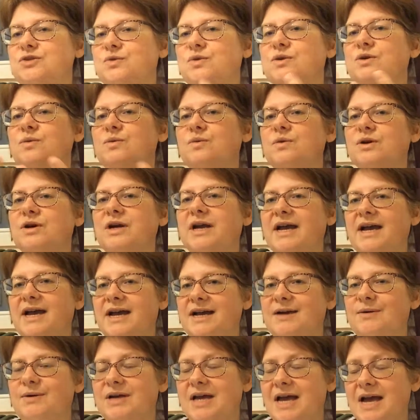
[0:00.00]
your work
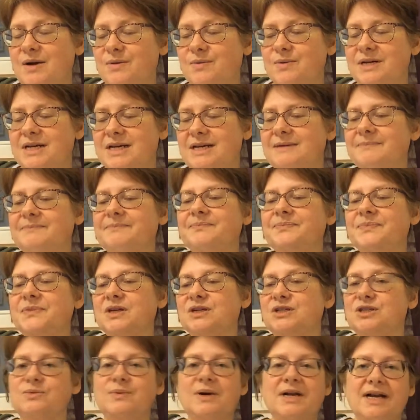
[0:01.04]
equity,
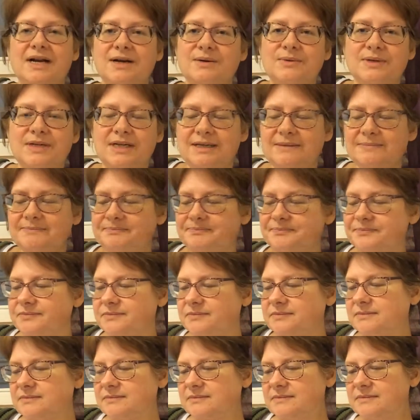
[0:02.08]
sweat equity,
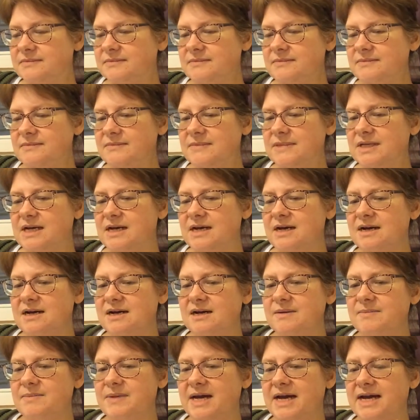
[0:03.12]

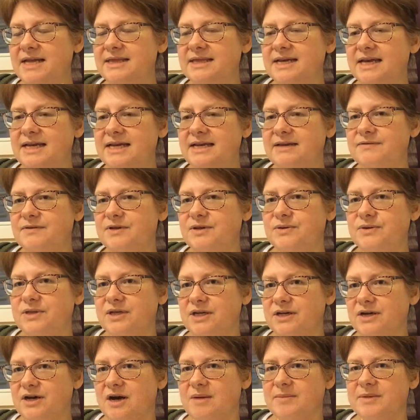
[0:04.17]
and they give you the
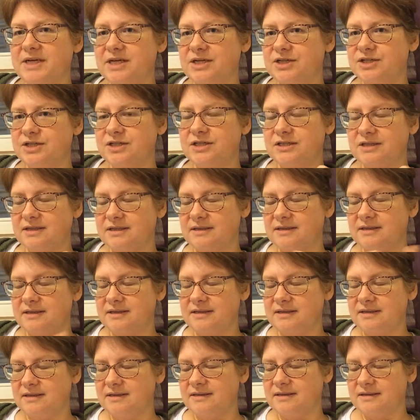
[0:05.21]
accommodation and
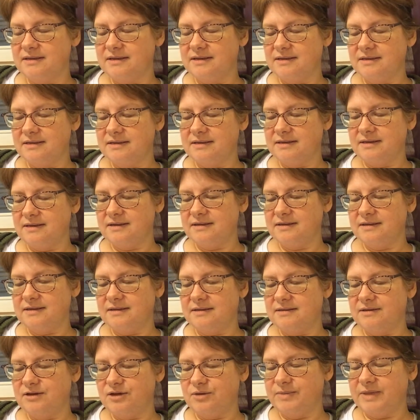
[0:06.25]

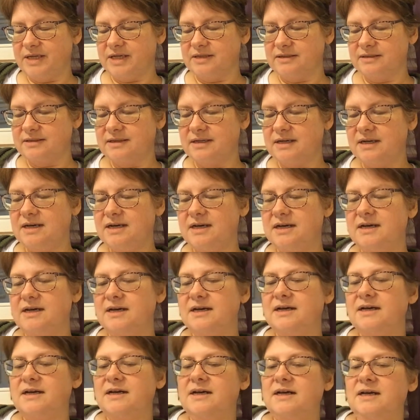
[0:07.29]
your meals.
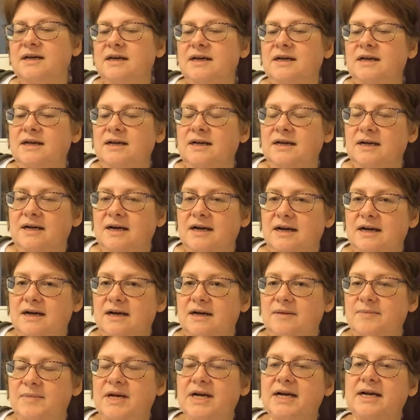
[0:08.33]

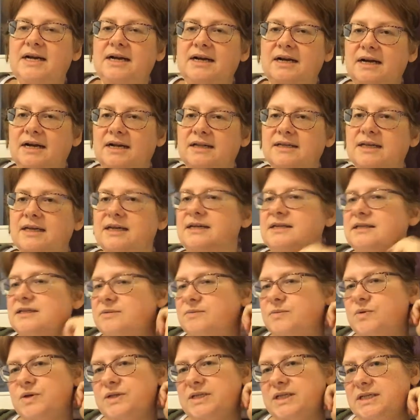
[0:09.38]
I'll get
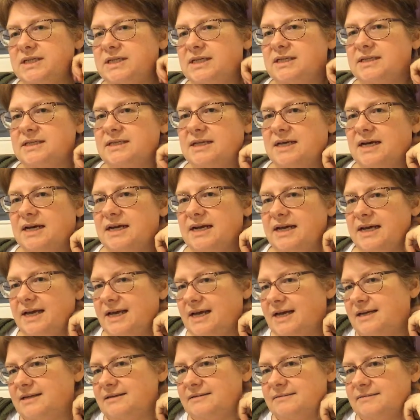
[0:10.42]
into more details than that
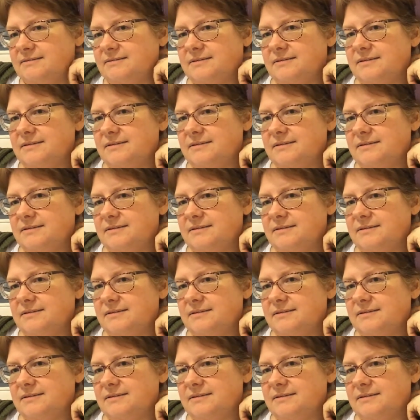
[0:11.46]
again